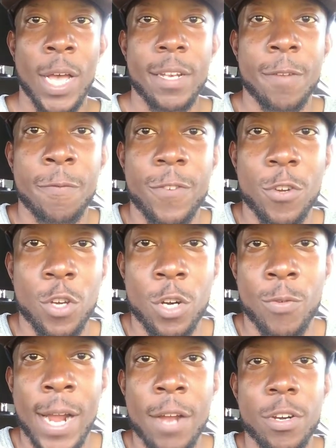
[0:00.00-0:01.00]
have to feel good
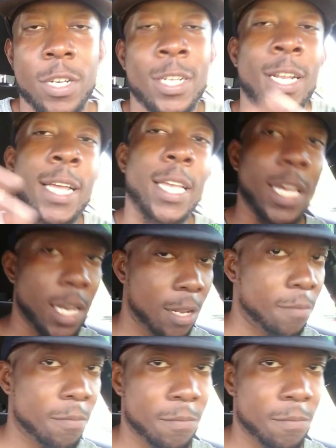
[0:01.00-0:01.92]
around her, and I get it.